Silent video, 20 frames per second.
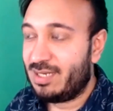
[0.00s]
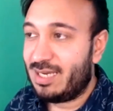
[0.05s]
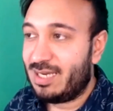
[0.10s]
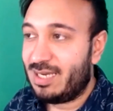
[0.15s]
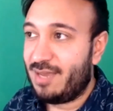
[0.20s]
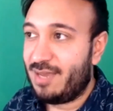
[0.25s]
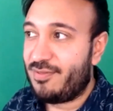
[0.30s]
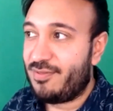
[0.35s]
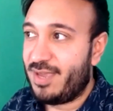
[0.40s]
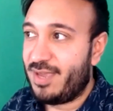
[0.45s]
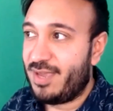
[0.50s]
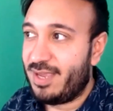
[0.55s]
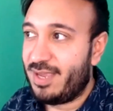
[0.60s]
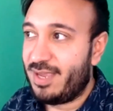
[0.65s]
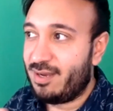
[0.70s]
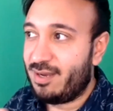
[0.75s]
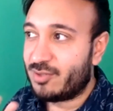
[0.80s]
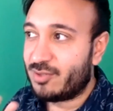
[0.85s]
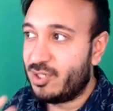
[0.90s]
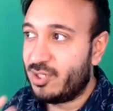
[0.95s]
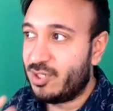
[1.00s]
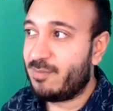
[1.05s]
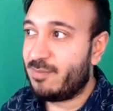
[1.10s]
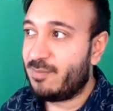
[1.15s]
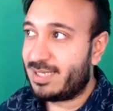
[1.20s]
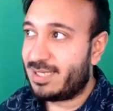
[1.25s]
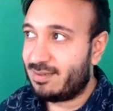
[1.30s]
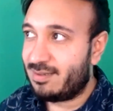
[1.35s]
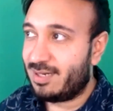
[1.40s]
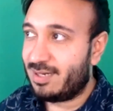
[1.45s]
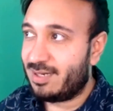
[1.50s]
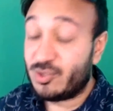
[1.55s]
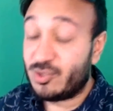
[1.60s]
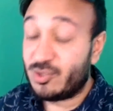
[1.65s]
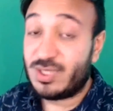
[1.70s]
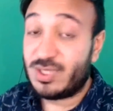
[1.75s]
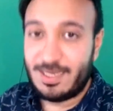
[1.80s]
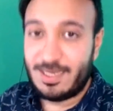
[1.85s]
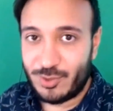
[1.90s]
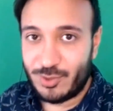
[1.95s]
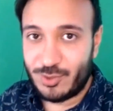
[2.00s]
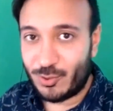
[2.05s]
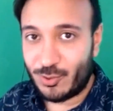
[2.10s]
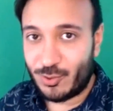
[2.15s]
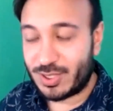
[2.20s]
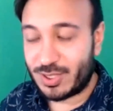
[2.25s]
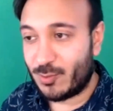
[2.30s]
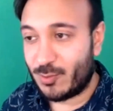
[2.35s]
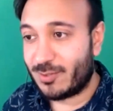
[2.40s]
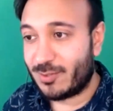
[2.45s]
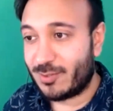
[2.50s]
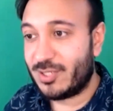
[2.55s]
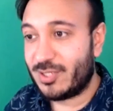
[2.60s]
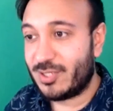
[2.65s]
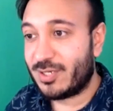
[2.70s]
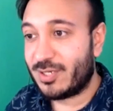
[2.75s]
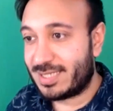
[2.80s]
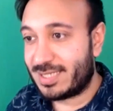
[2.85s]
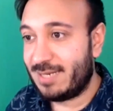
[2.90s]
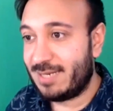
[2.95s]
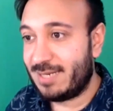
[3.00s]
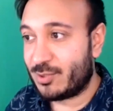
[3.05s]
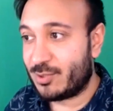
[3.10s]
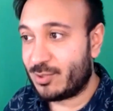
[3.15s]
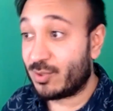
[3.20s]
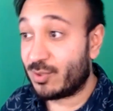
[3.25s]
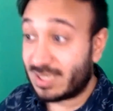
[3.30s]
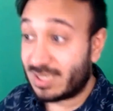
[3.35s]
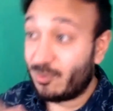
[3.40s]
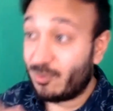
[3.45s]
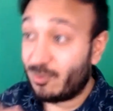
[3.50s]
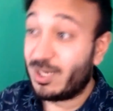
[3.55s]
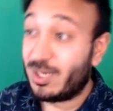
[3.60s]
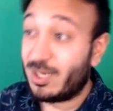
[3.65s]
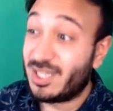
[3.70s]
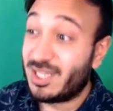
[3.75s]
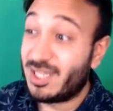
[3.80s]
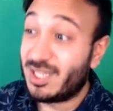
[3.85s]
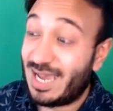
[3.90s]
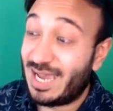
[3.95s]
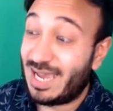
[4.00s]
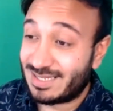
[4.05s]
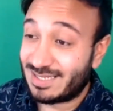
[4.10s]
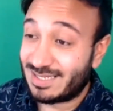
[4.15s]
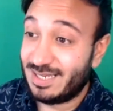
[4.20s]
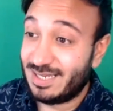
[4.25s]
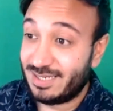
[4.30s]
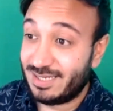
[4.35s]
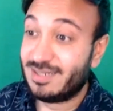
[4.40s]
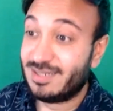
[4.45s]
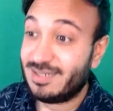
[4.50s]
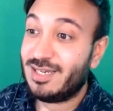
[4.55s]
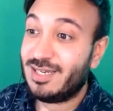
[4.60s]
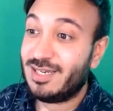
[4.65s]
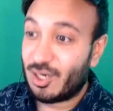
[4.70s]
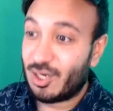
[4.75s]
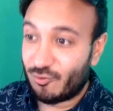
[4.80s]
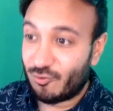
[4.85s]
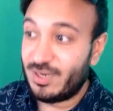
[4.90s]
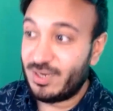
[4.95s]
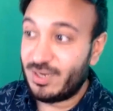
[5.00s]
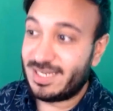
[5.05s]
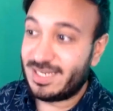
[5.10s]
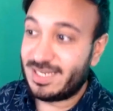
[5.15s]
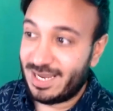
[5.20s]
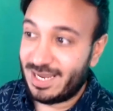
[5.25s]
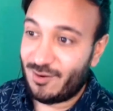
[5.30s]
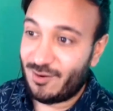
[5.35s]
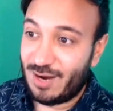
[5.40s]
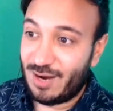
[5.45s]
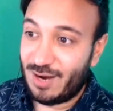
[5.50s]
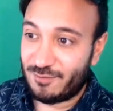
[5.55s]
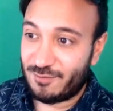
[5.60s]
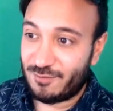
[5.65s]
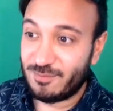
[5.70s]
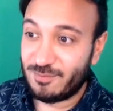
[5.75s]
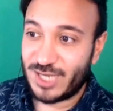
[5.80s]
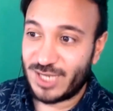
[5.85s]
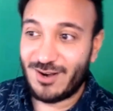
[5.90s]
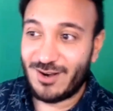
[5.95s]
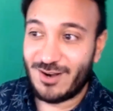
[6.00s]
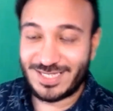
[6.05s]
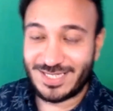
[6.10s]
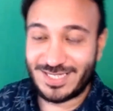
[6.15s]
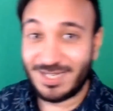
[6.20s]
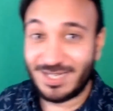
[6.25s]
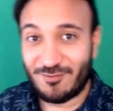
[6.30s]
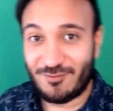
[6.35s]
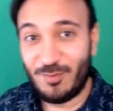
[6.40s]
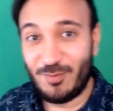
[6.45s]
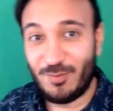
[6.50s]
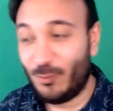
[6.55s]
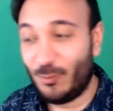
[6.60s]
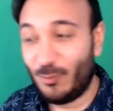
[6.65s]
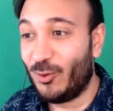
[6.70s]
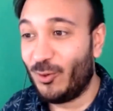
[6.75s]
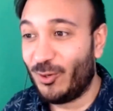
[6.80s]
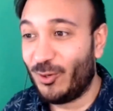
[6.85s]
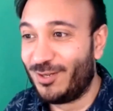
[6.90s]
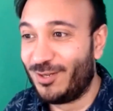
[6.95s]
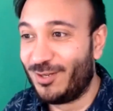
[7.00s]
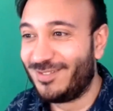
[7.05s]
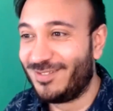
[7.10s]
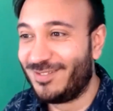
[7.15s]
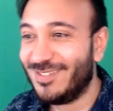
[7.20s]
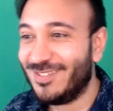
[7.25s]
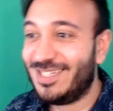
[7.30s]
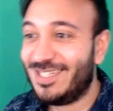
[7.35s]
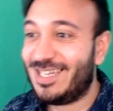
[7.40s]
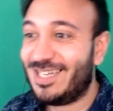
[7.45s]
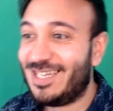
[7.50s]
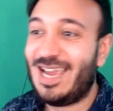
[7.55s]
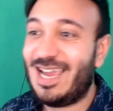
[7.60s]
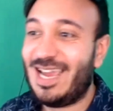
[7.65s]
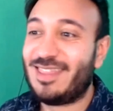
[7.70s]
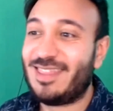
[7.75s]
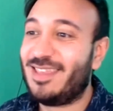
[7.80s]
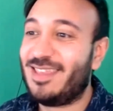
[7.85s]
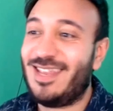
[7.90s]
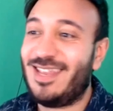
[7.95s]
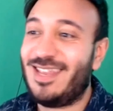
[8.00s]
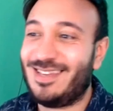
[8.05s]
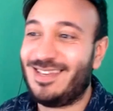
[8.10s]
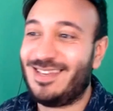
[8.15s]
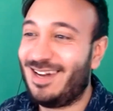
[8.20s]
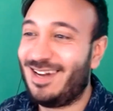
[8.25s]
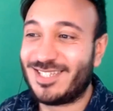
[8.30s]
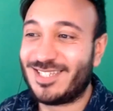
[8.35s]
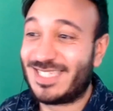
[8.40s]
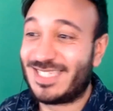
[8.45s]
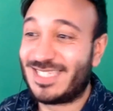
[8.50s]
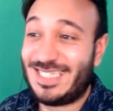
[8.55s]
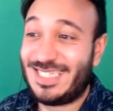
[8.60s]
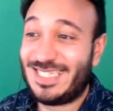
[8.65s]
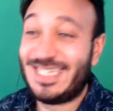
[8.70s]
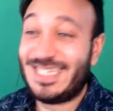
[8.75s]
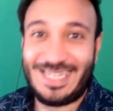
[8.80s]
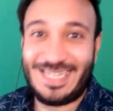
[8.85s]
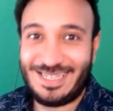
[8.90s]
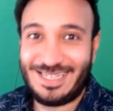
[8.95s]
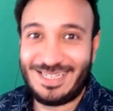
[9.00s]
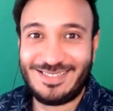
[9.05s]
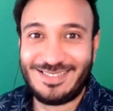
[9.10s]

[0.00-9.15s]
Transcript: And then I do team talks as well. I was doing a team talk, and someone in the chat said, "Read a letter out from Jarisic from the war," and then I just did it,